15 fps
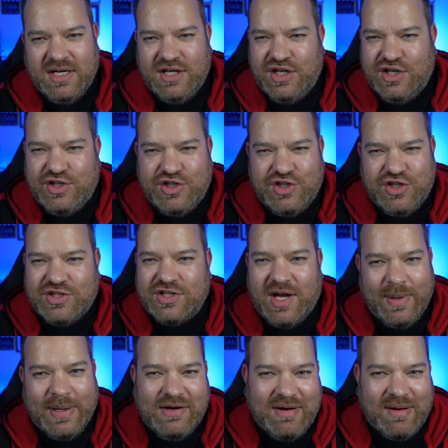you'd just go
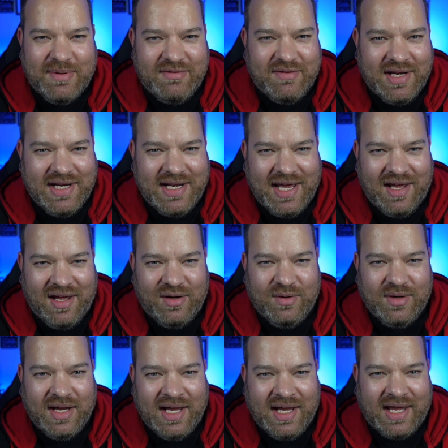and grab it right now
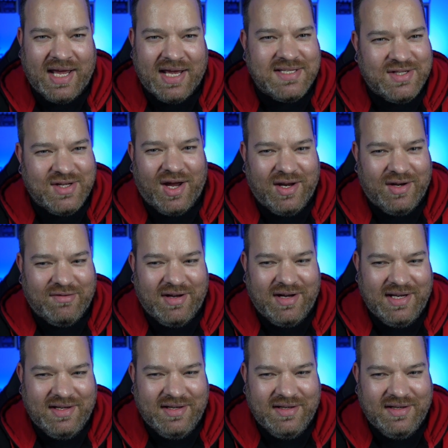and get started, right?